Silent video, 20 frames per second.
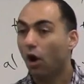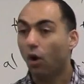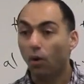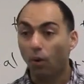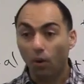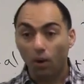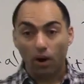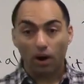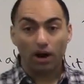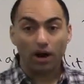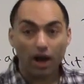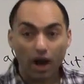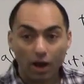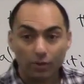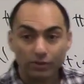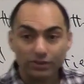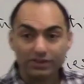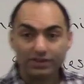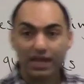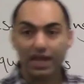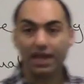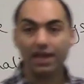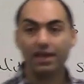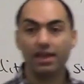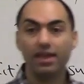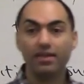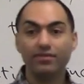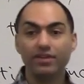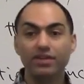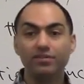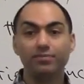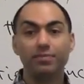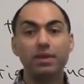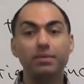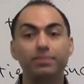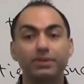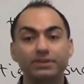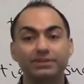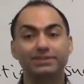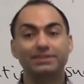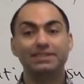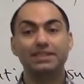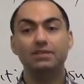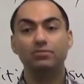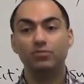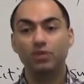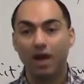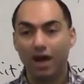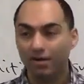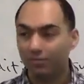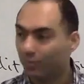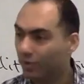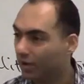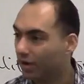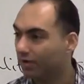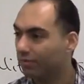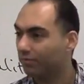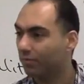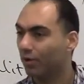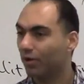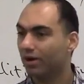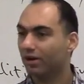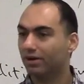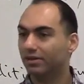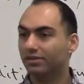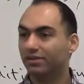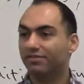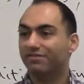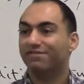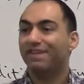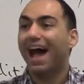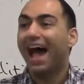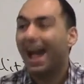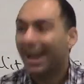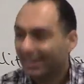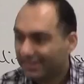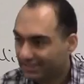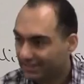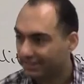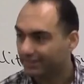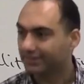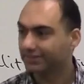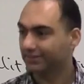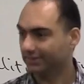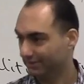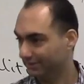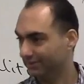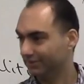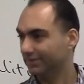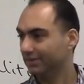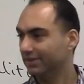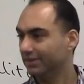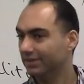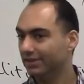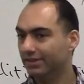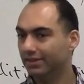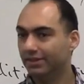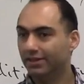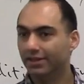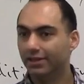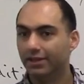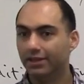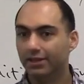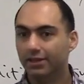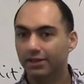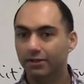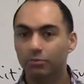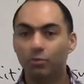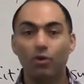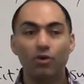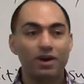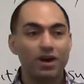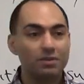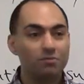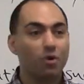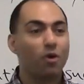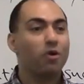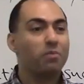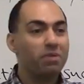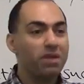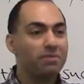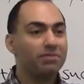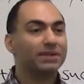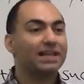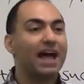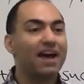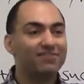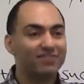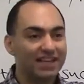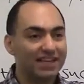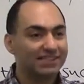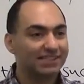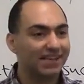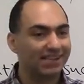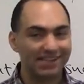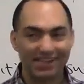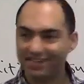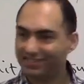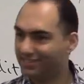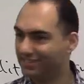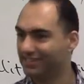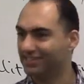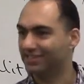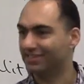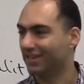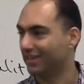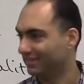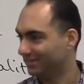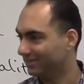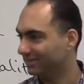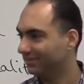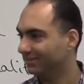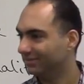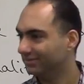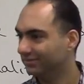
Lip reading: Or I would say, even if people seem to have more and more, the fact is, more and more people have less and less these days.